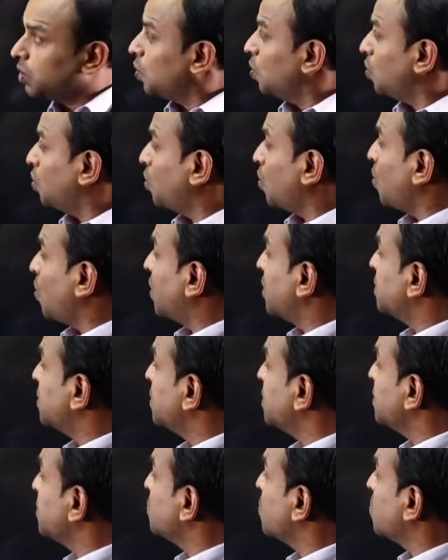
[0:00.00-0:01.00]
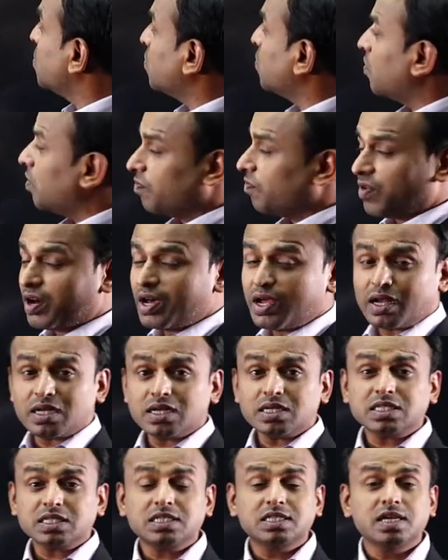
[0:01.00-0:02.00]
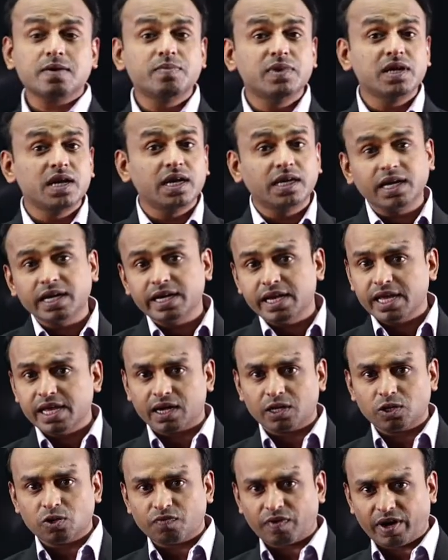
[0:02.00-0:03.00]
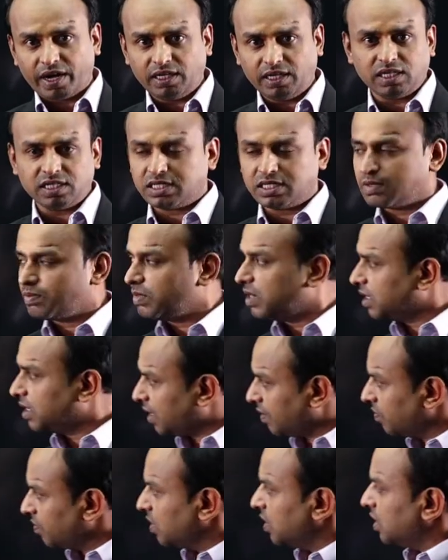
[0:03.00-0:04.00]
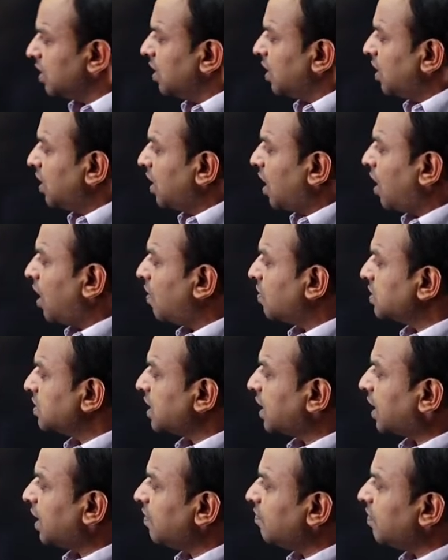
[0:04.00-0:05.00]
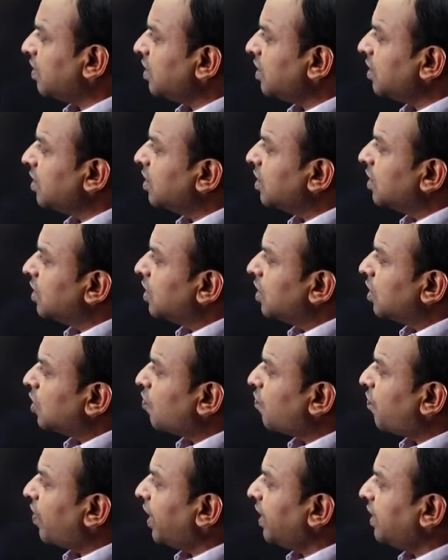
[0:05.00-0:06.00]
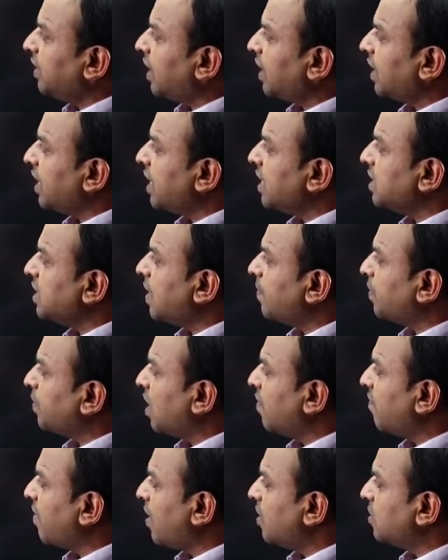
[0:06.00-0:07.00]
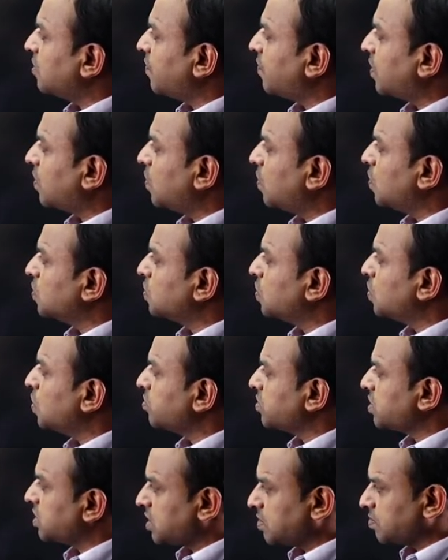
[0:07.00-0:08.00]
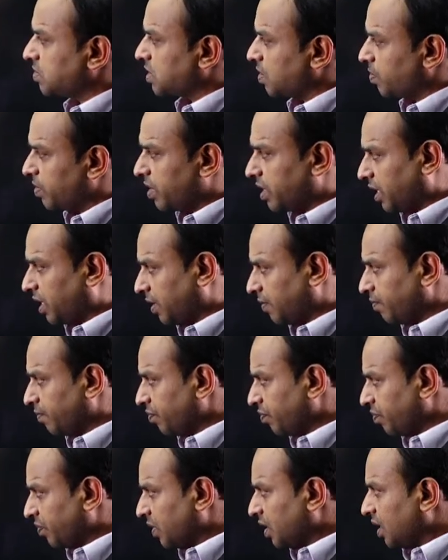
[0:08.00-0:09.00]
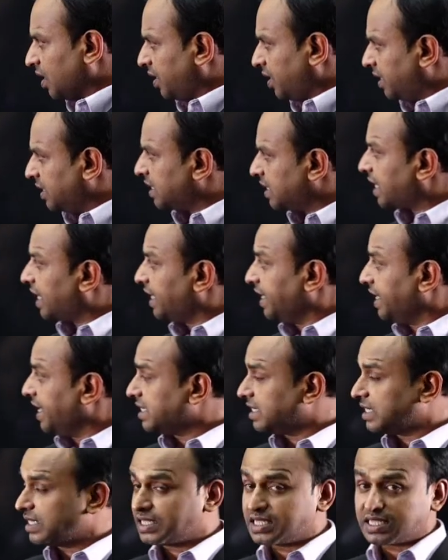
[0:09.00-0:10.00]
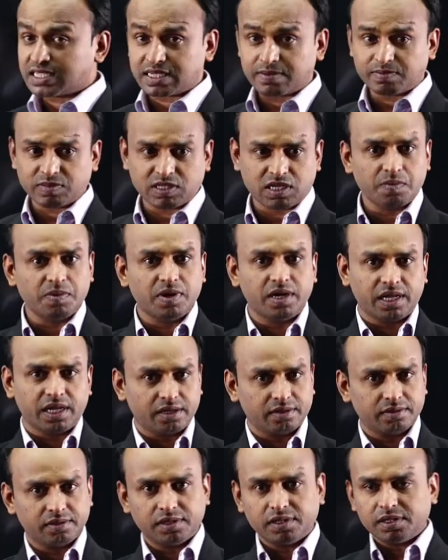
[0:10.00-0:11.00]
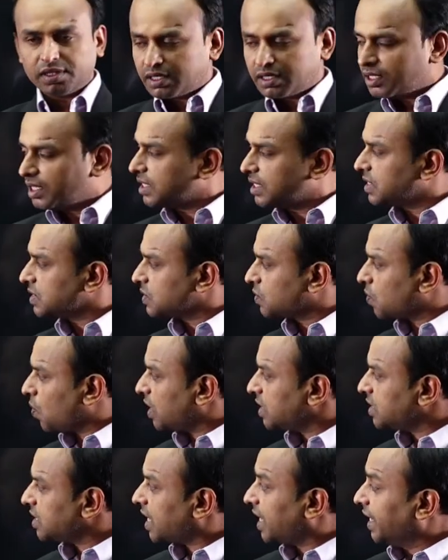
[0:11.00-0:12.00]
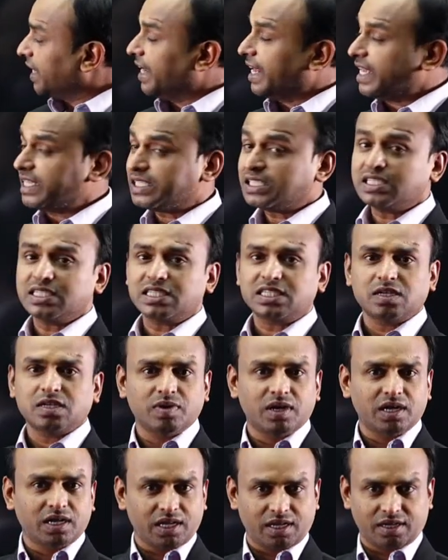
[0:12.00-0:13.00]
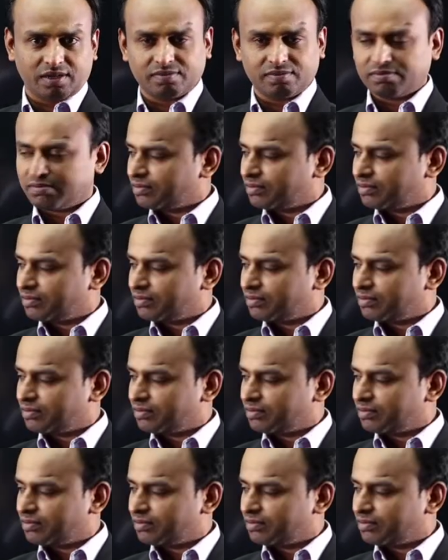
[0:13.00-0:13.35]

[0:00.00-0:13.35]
Root locus is for stability, dear, to find the stability. Now, second one, to find the range of K values for closed loop system stability. That is a conditional system stability. This is called as a conditional stability.